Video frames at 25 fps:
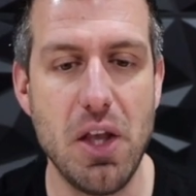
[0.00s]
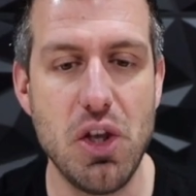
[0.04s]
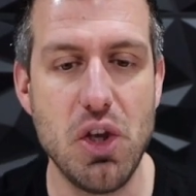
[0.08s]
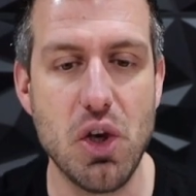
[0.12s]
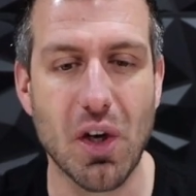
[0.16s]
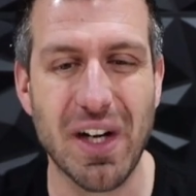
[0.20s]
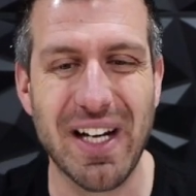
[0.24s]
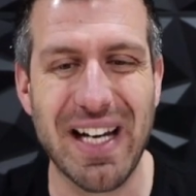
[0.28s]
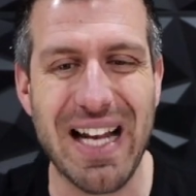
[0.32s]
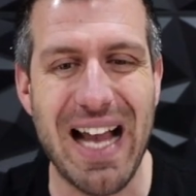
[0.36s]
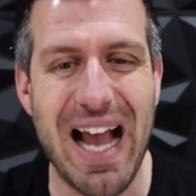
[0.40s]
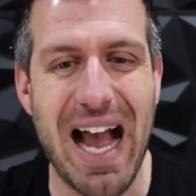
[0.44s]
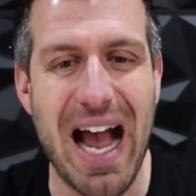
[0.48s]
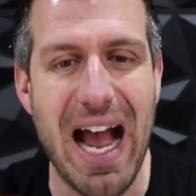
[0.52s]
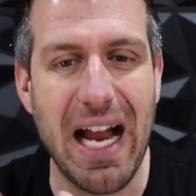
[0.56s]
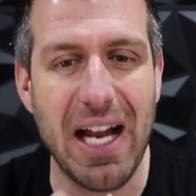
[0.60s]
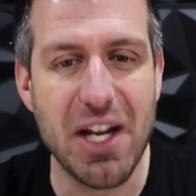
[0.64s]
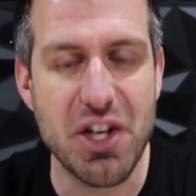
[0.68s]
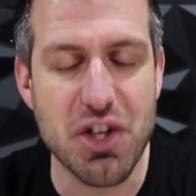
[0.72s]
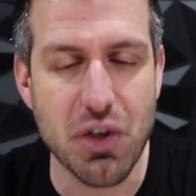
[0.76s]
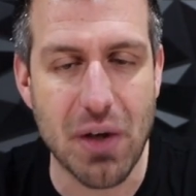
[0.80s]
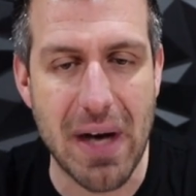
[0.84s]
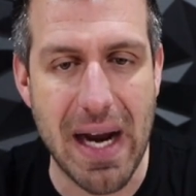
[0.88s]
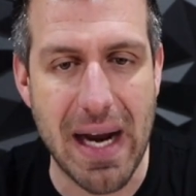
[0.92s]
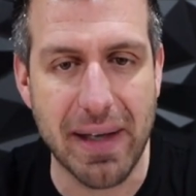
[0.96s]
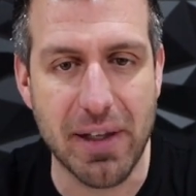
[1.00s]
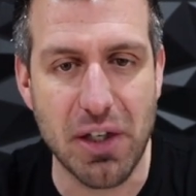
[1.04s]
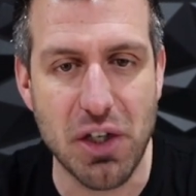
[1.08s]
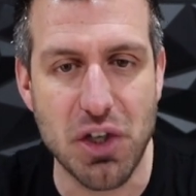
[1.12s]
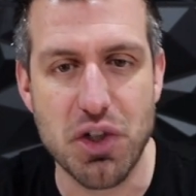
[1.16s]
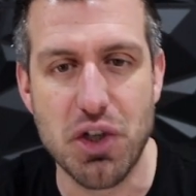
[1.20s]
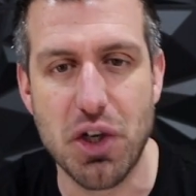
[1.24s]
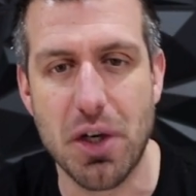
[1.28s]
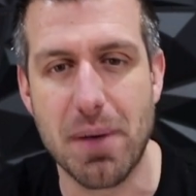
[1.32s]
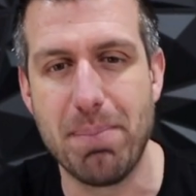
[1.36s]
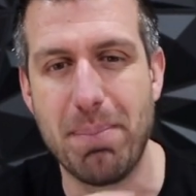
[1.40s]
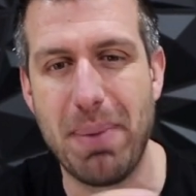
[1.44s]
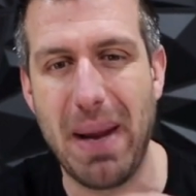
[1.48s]
your
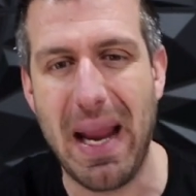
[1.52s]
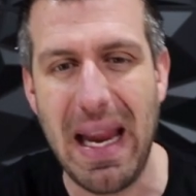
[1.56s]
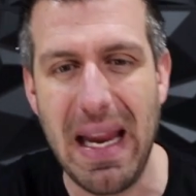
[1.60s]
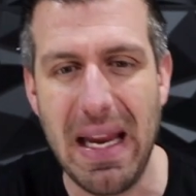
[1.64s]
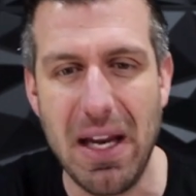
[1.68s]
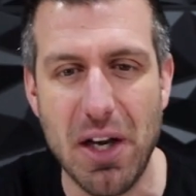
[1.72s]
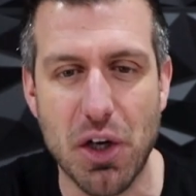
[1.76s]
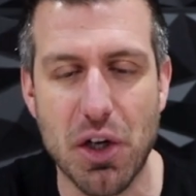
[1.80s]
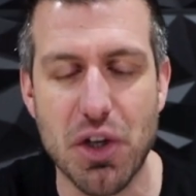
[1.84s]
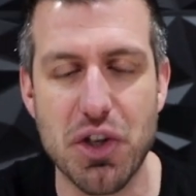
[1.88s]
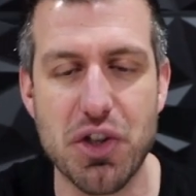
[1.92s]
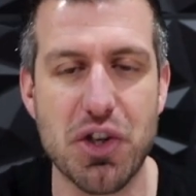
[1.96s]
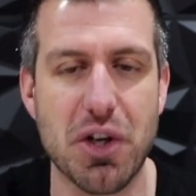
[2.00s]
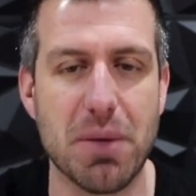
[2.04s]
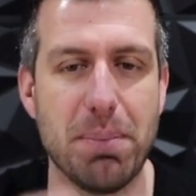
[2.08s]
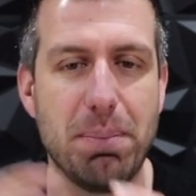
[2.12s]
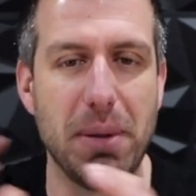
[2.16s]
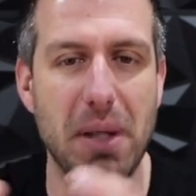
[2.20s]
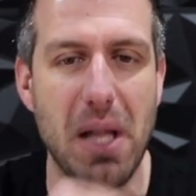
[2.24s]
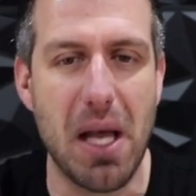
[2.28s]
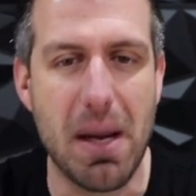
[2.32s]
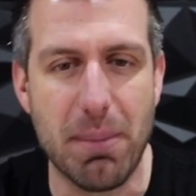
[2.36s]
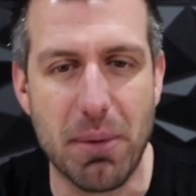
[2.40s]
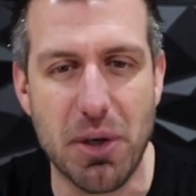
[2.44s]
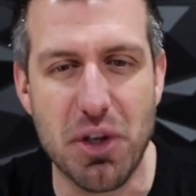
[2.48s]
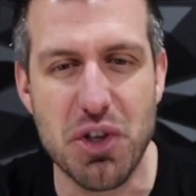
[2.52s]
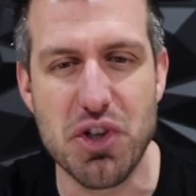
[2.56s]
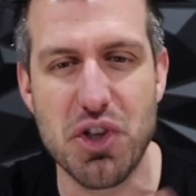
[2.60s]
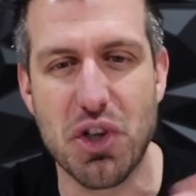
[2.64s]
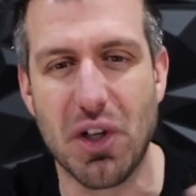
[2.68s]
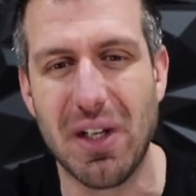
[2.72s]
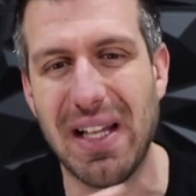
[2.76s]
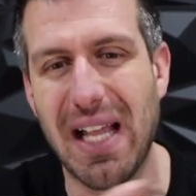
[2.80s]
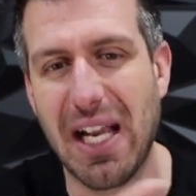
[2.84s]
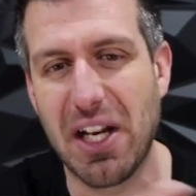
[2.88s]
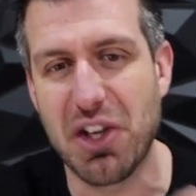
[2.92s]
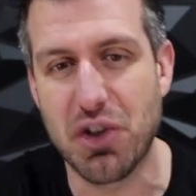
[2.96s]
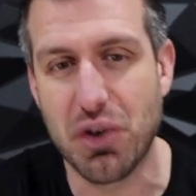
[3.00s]
contractors, your painters, your plumbers,
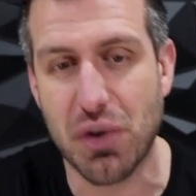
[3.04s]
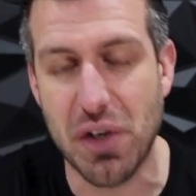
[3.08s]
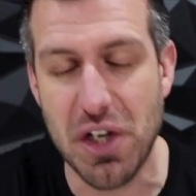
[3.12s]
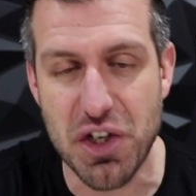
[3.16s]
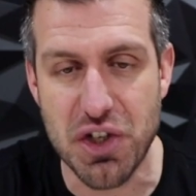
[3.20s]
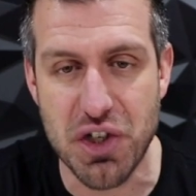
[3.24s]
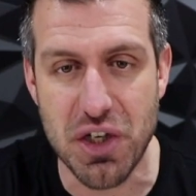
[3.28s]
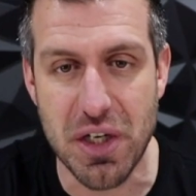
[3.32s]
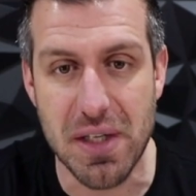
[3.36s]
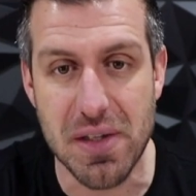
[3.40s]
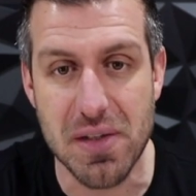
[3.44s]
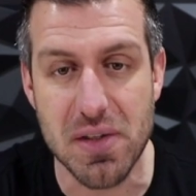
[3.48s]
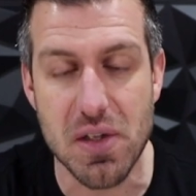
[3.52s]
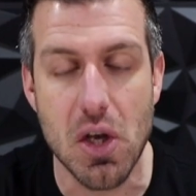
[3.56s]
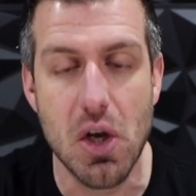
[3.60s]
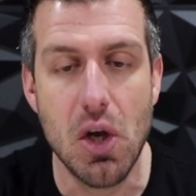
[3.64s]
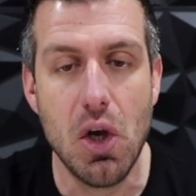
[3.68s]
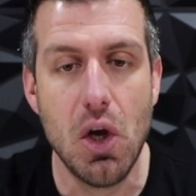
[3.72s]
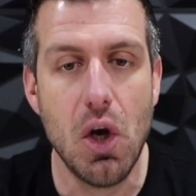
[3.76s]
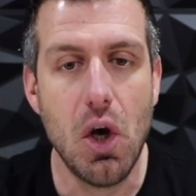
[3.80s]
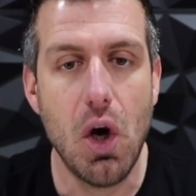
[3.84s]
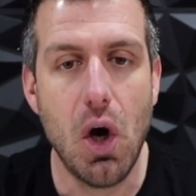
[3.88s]
your electricians,